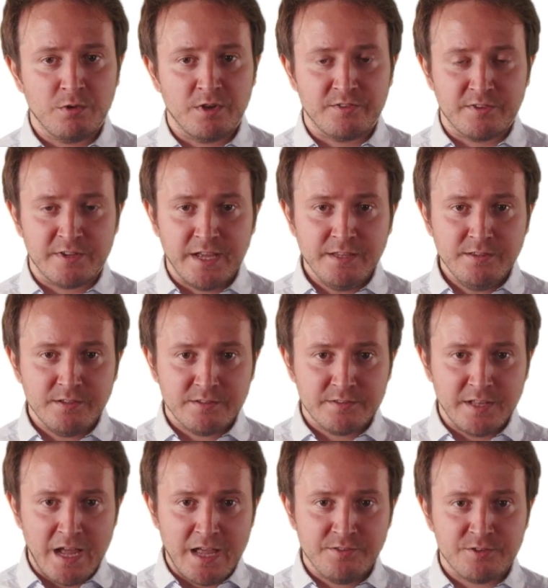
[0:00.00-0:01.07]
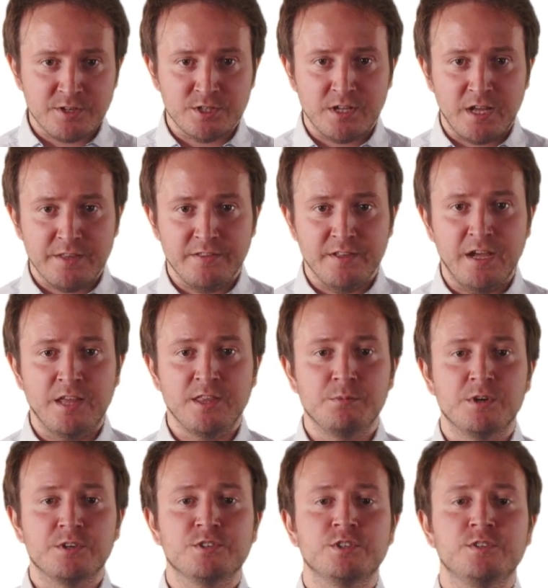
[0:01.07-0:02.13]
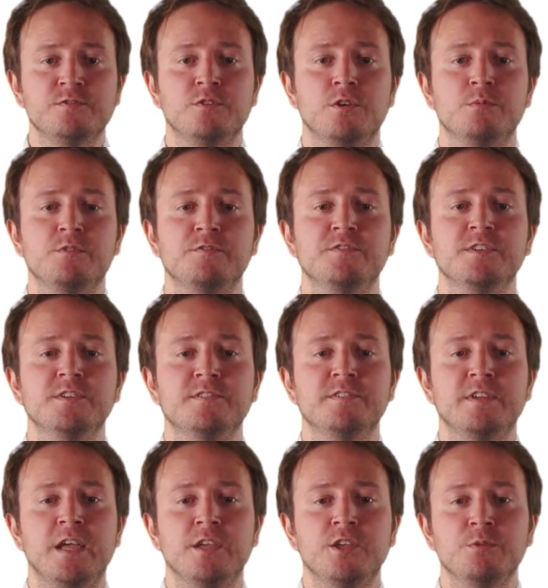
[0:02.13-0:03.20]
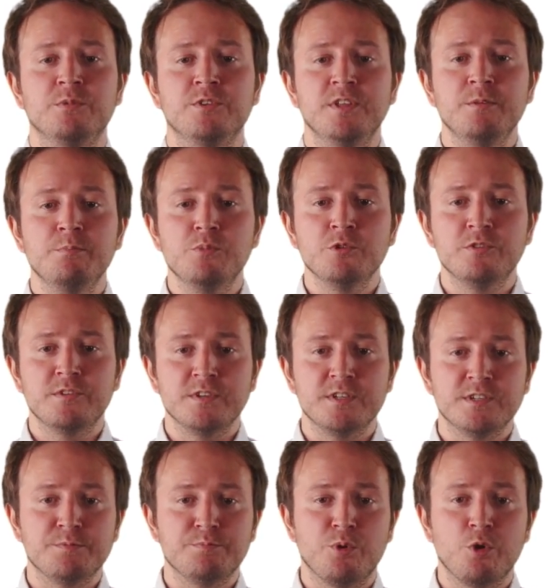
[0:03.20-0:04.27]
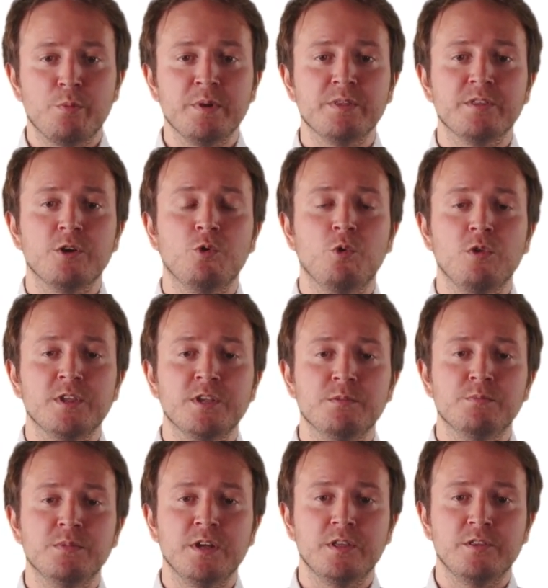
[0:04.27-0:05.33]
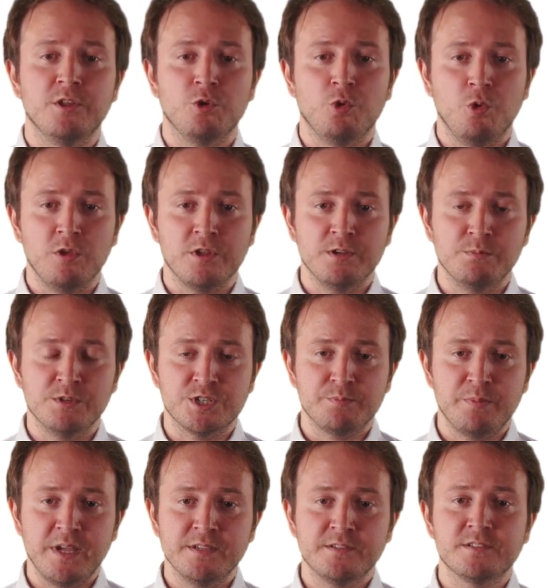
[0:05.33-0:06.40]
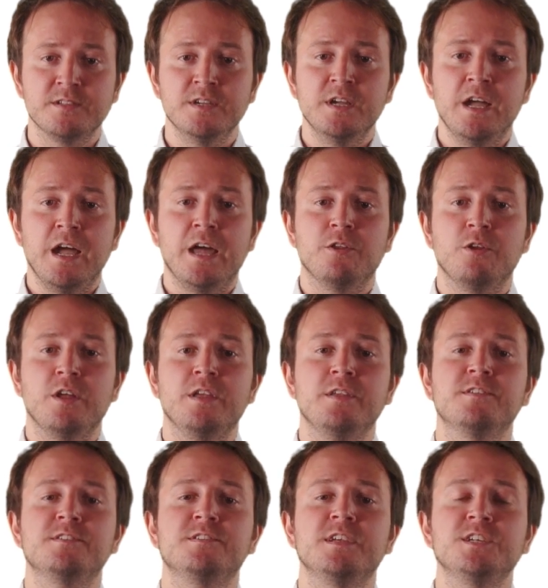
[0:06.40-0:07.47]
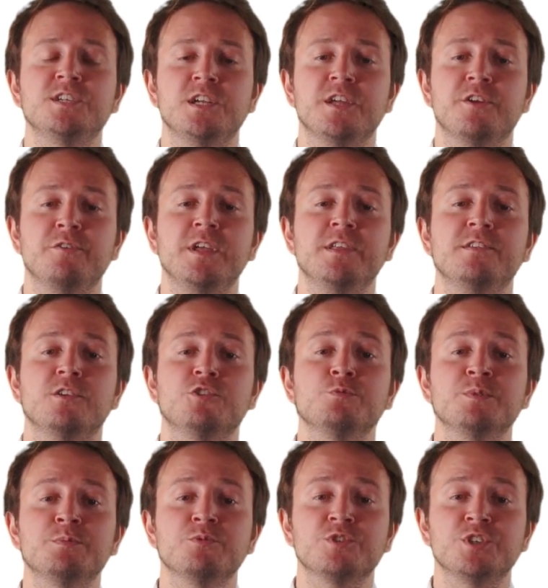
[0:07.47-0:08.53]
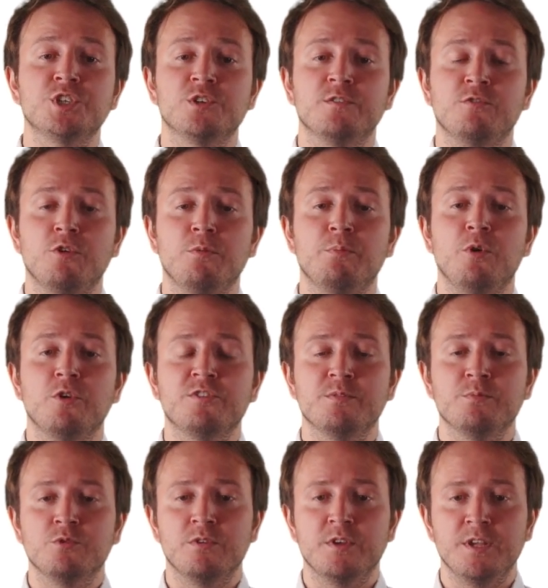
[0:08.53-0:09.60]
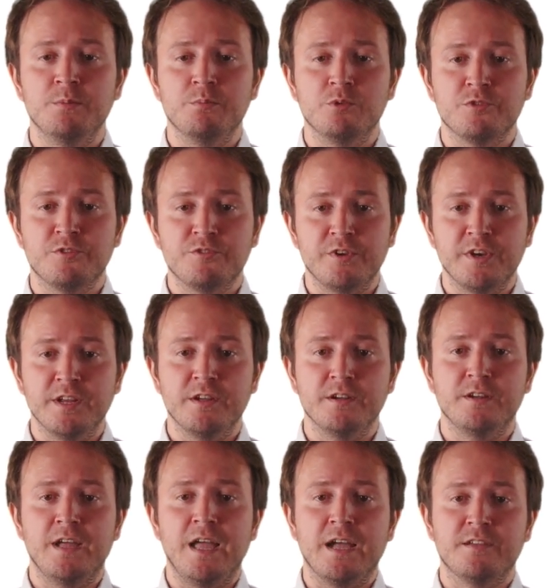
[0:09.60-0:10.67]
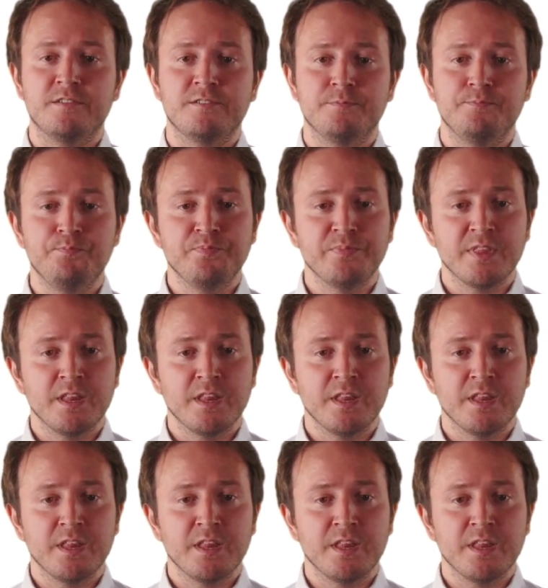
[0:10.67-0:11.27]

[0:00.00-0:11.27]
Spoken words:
Once again, the Hadamard transform of this n-qubit input is probing the whole Hilbert space and is essentially creating a superposition of all possible input string x.